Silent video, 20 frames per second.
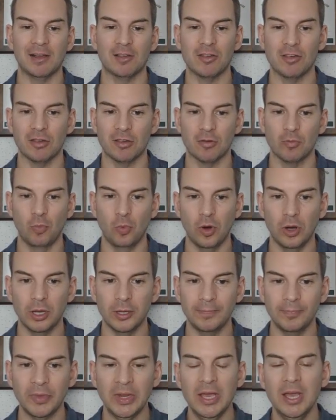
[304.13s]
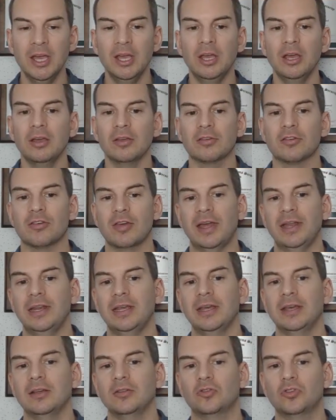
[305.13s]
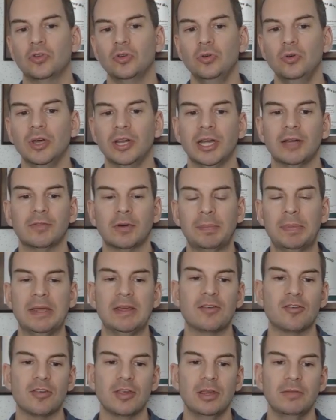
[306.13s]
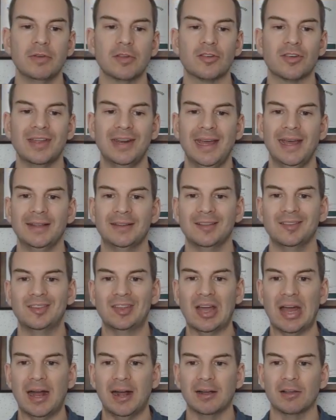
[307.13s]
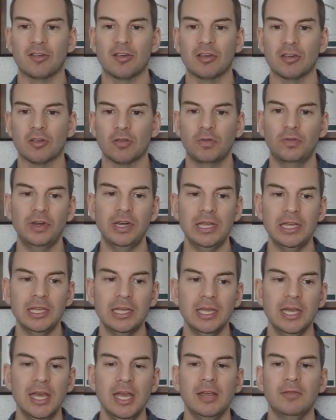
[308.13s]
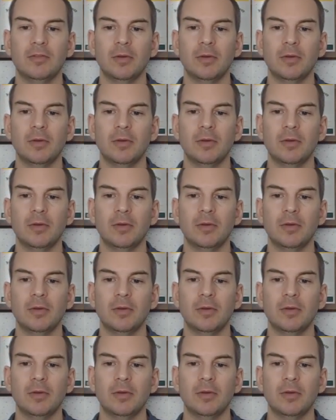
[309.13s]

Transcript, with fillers: access 1, sending it to another PC that's connected to access 3,